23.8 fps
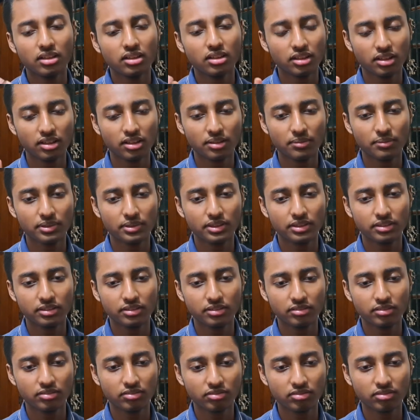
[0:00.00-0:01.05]
I mean,
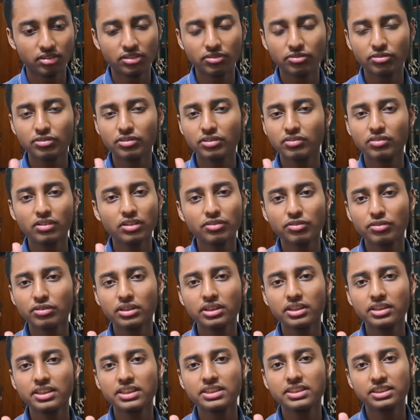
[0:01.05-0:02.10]
what will the
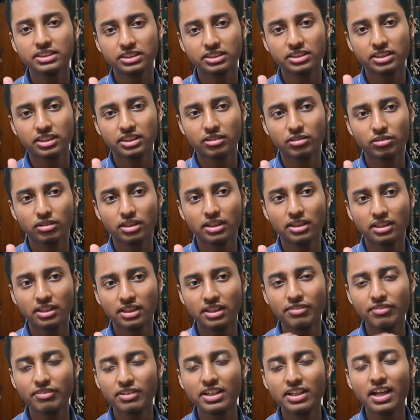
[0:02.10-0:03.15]
teachers tell you? Like,
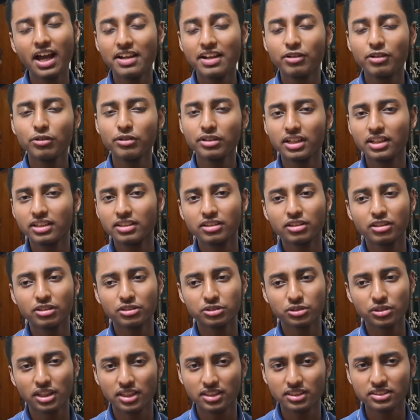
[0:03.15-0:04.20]
if, I know it also
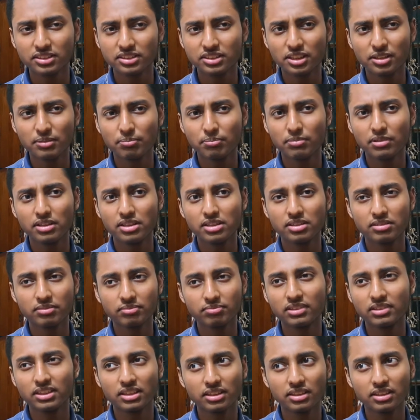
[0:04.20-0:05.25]
hurts them, but
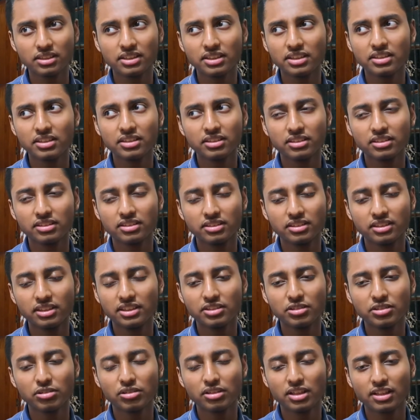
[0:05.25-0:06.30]
like they really
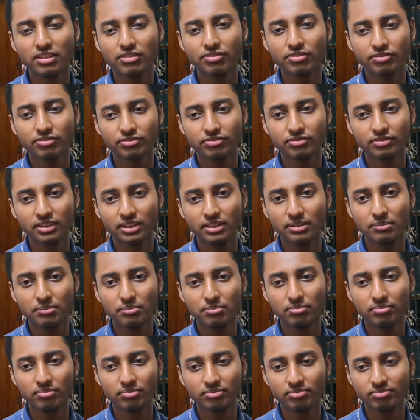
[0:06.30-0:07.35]
don't have
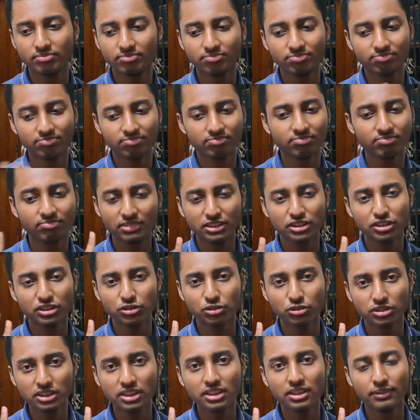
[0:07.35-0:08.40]
much to
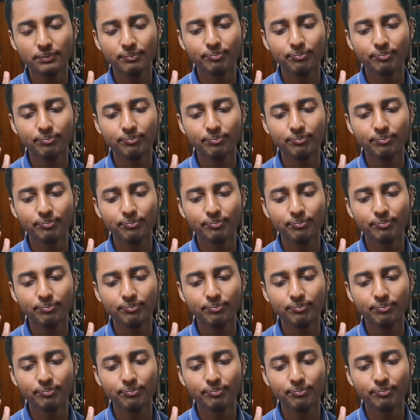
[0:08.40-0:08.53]
say.